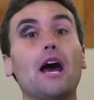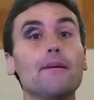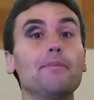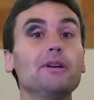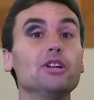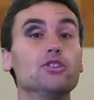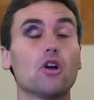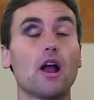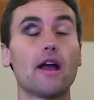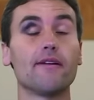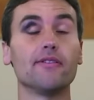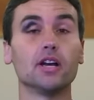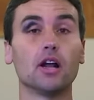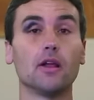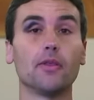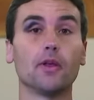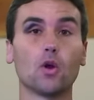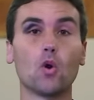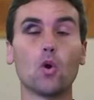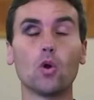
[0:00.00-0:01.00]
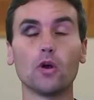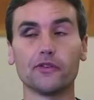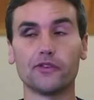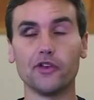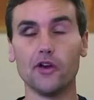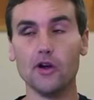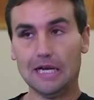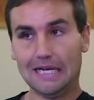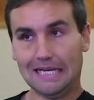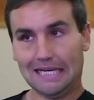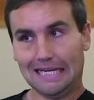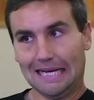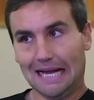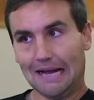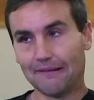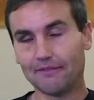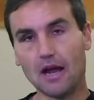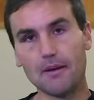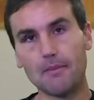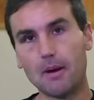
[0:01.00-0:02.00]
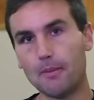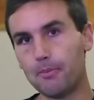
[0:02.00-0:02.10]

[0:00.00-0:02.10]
I be driving on the court? So I've come